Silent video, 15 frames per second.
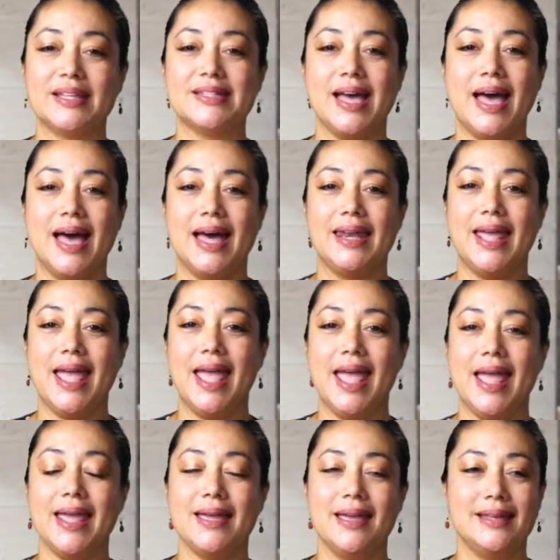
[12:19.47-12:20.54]
It's
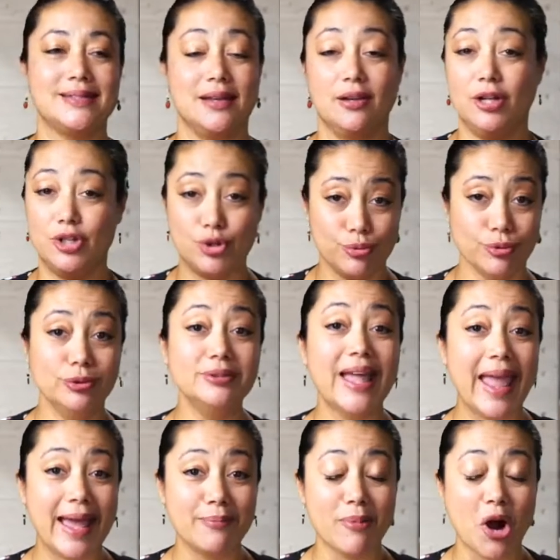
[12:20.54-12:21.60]
a true
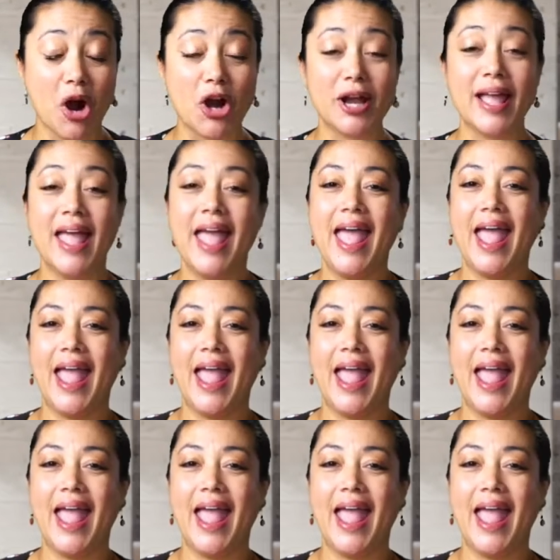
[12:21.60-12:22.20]
landmark,